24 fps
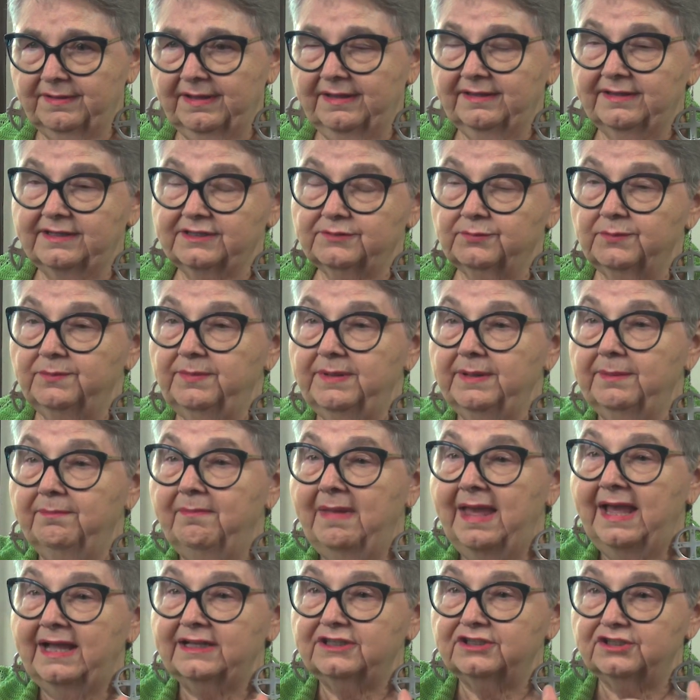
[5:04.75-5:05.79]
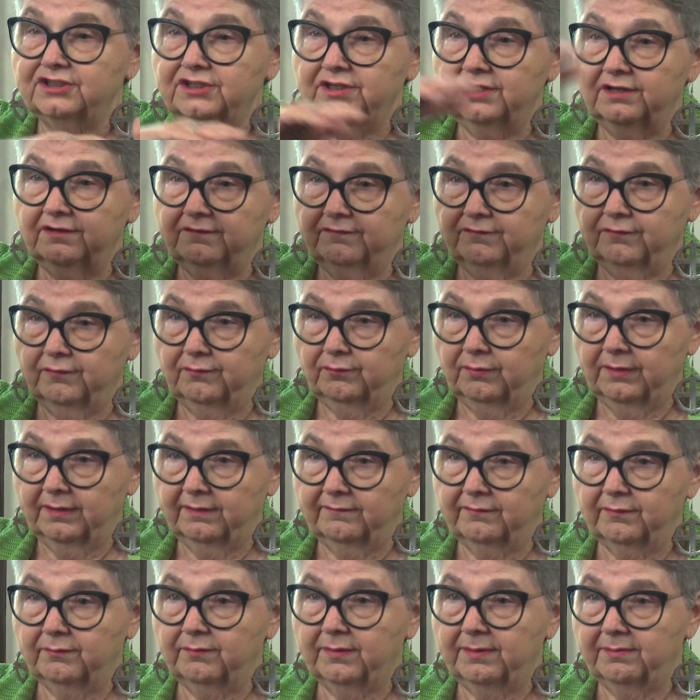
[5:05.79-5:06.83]
This would be a match for
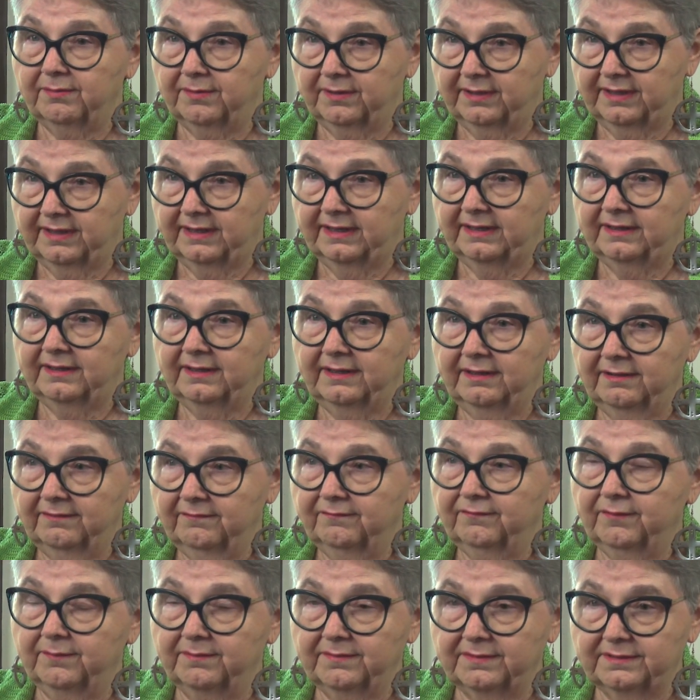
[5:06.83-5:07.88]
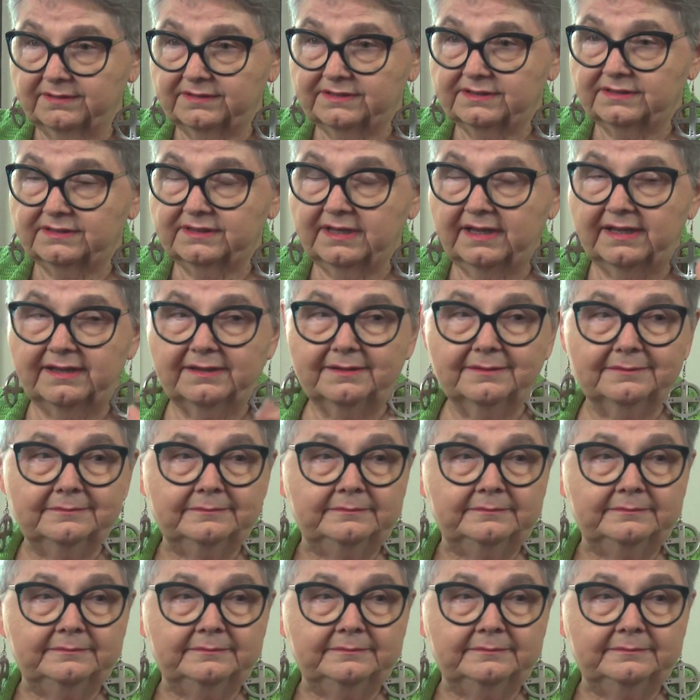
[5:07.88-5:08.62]
whatever we were getting from the state.